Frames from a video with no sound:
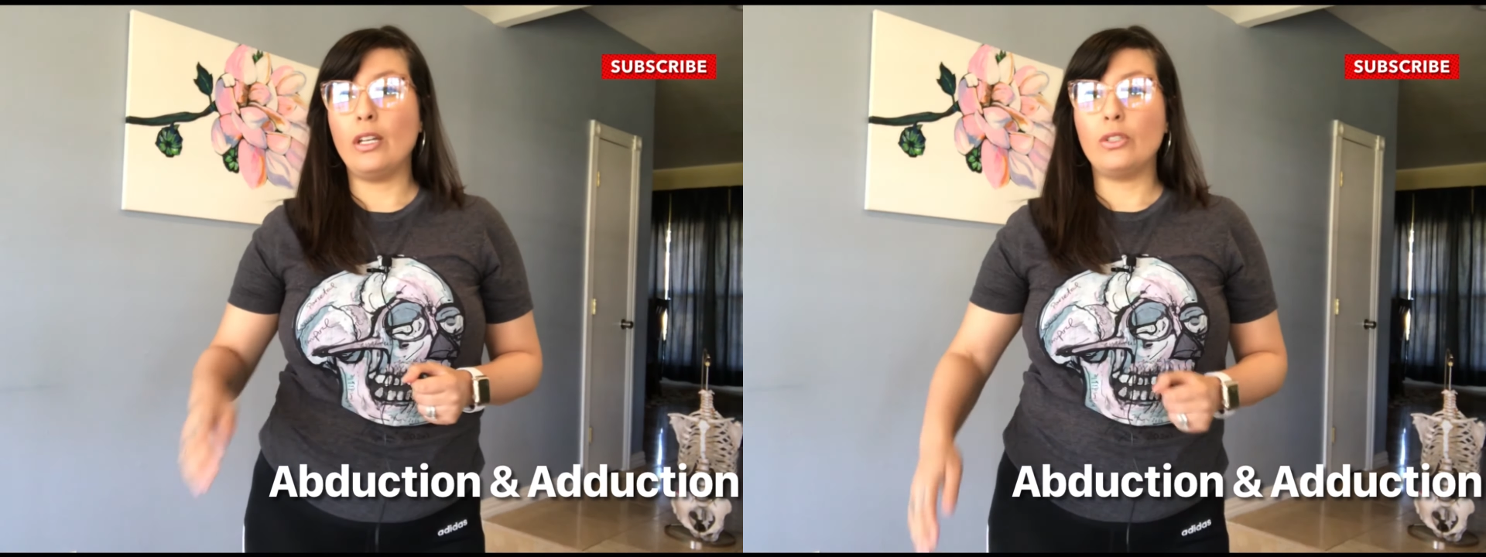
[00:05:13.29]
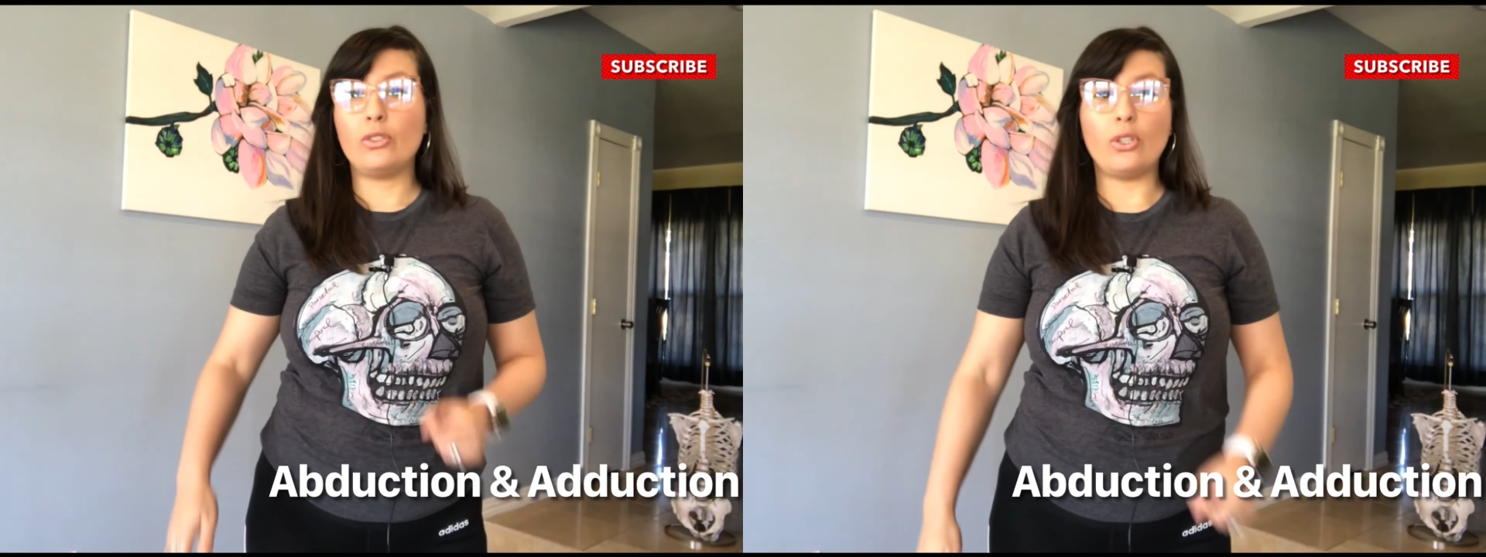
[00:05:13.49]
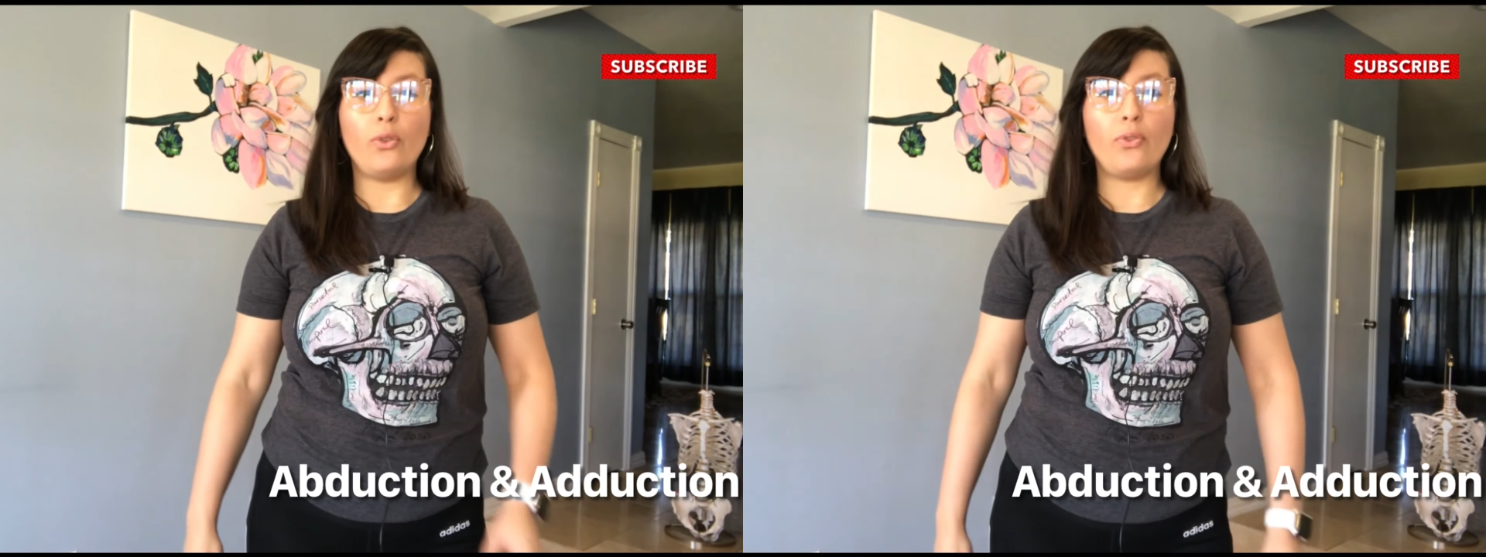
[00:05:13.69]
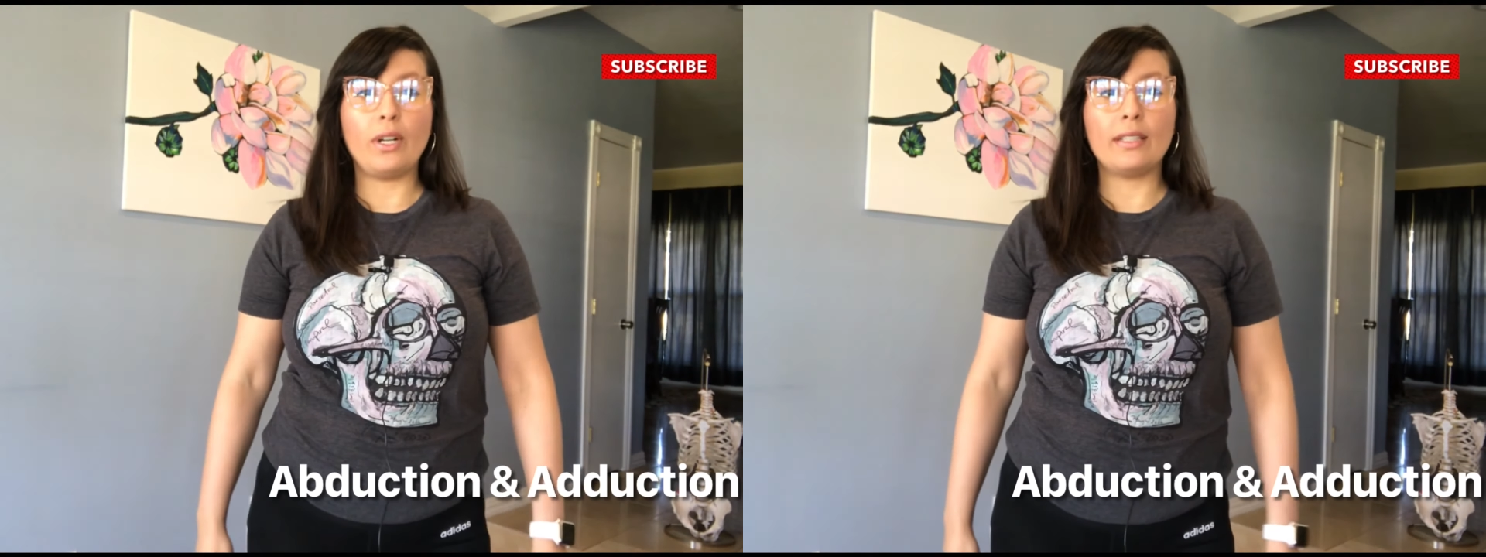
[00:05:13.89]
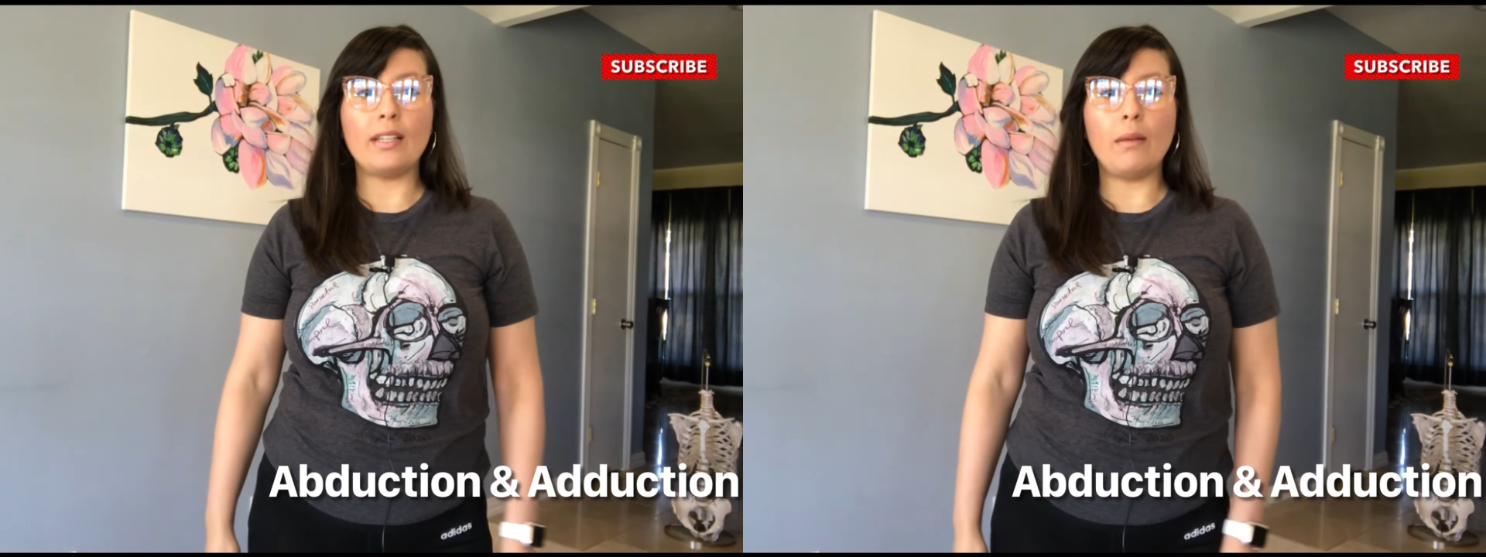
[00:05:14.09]
So for
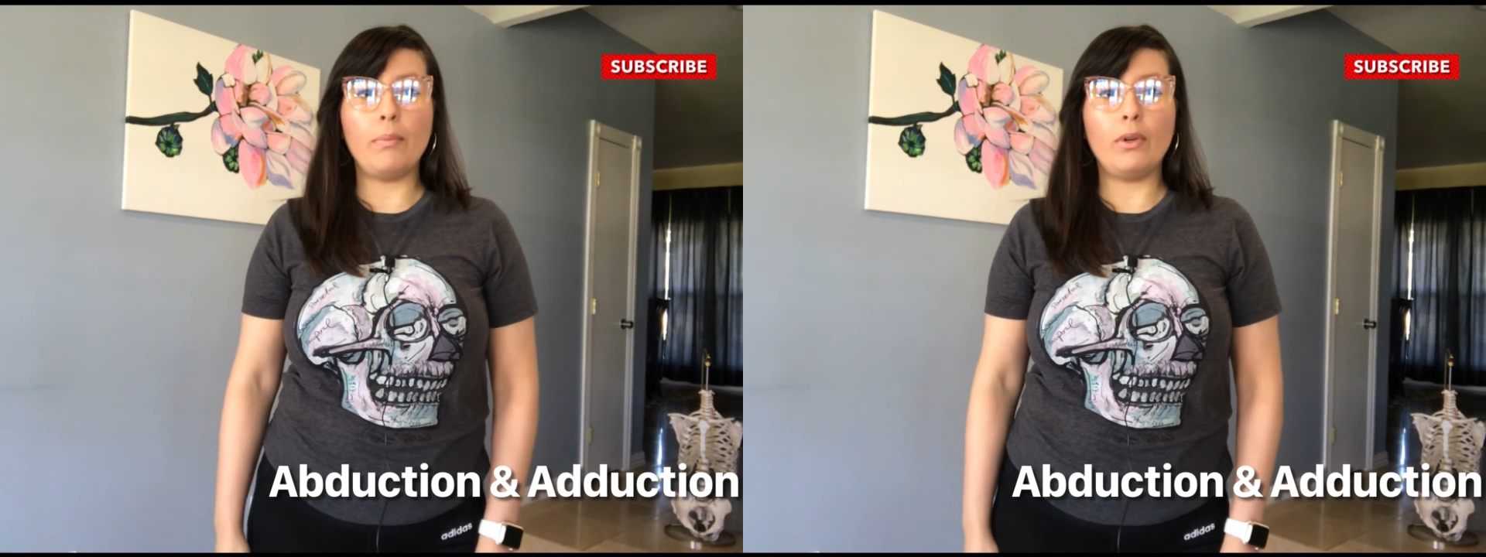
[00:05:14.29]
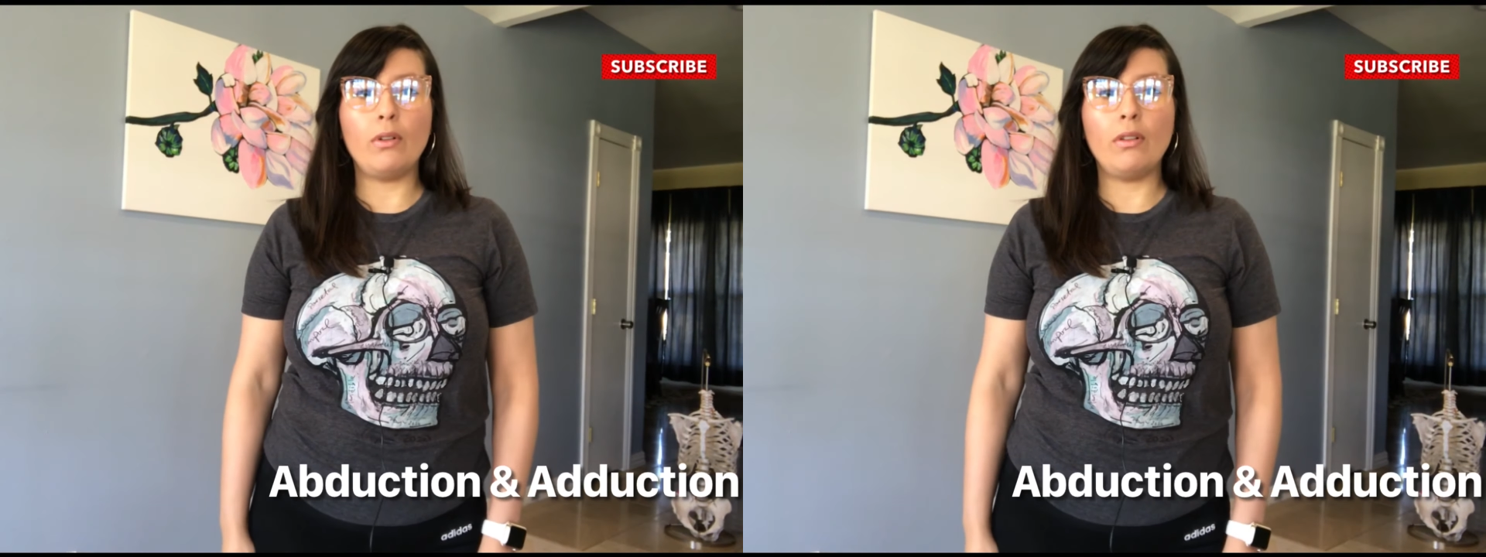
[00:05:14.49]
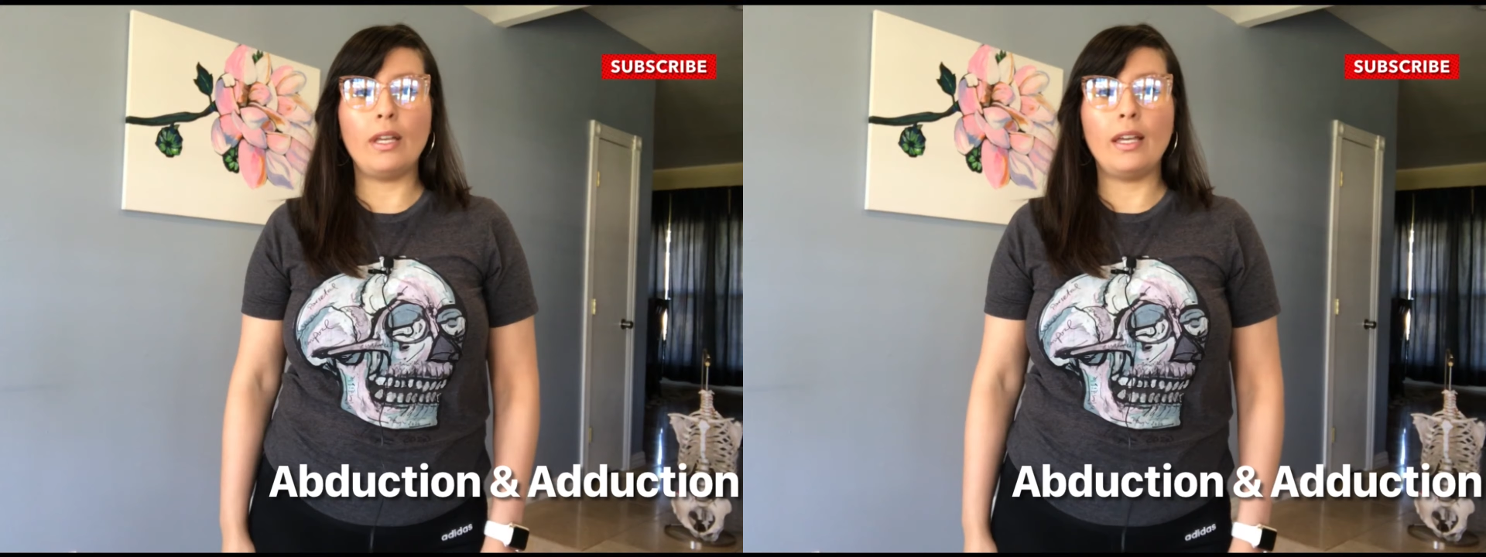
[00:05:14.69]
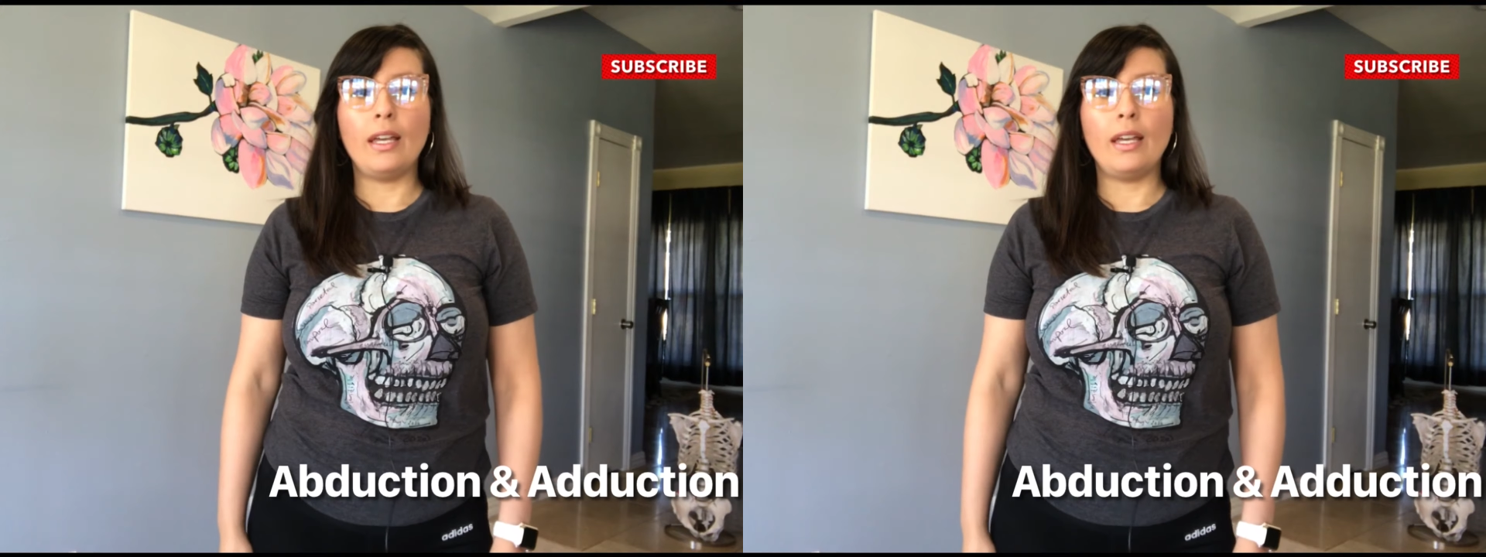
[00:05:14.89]
example,